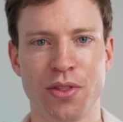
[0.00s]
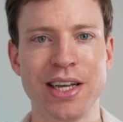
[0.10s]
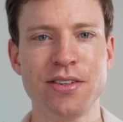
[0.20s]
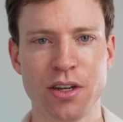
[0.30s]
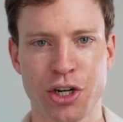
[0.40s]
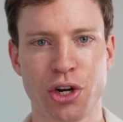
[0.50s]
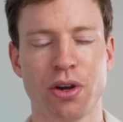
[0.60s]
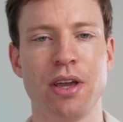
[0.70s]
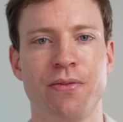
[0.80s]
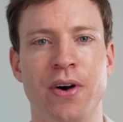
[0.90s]
that's a
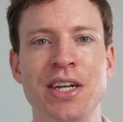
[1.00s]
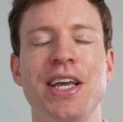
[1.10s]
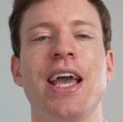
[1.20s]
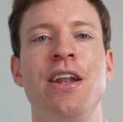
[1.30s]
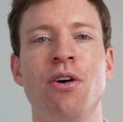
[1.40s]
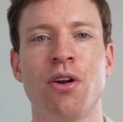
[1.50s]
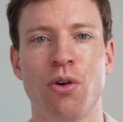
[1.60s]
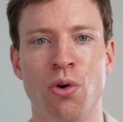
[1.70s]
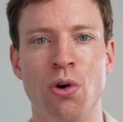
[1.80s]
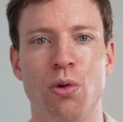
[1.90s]
shocking finding and not at
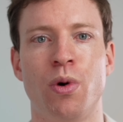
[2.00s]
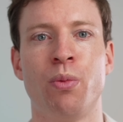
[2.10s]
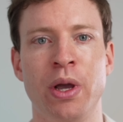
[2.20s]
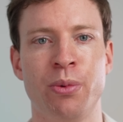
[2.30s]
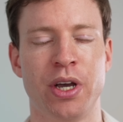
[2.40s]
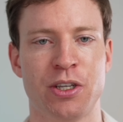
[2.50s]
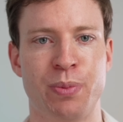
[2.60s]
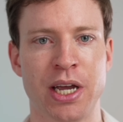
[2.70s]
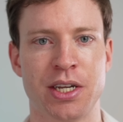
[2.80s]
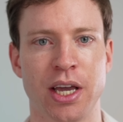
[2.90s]
all what we were
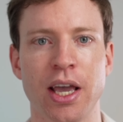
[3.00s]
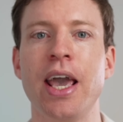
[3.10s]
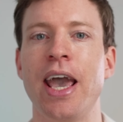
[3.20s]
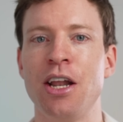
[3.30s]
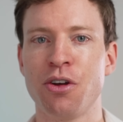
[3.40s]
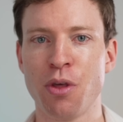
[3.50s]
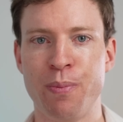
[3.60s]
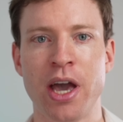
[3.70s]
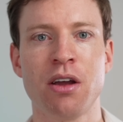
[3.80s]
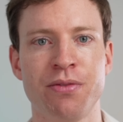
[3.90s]
expecting. And on the
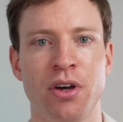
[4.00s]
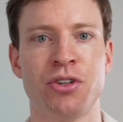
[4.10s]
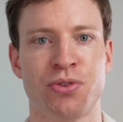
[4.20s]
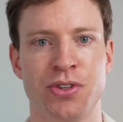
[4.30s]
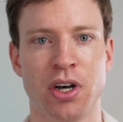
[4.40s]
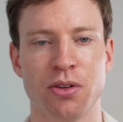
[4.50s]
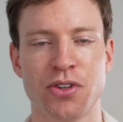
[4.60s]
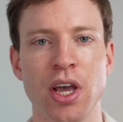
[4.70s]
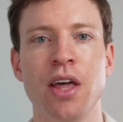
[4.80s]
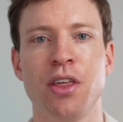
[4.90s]
back of those results,
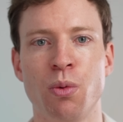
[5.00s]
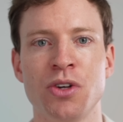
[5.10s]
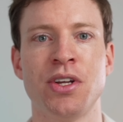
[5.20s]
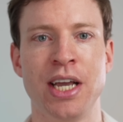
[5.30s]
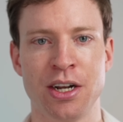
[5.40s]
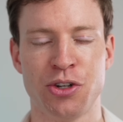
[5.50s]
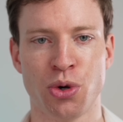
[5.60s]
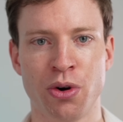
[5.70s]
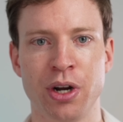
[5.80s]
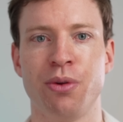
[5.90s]
there was an
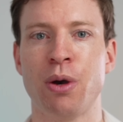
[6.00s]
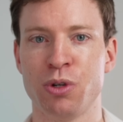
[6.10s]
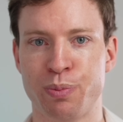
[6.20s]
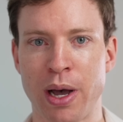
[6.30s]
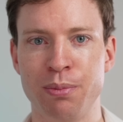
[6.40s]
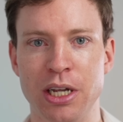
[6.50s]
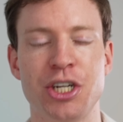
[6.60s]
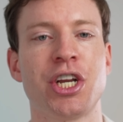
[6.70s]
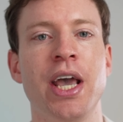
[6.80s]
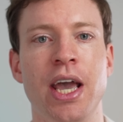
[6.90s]
editorial that was
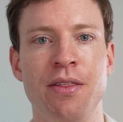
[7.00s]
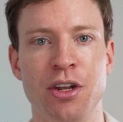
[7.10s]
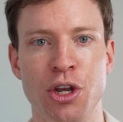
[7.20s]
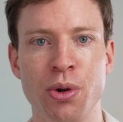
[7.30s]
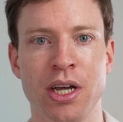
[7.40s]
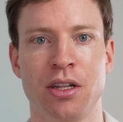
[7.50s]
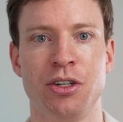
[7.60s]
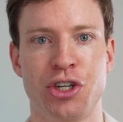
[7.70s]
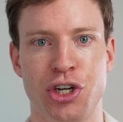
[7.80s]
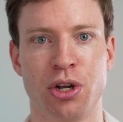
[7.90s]
published in the New
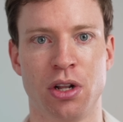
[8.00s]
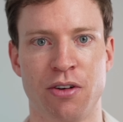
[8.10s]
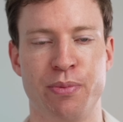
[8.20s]
England Journal of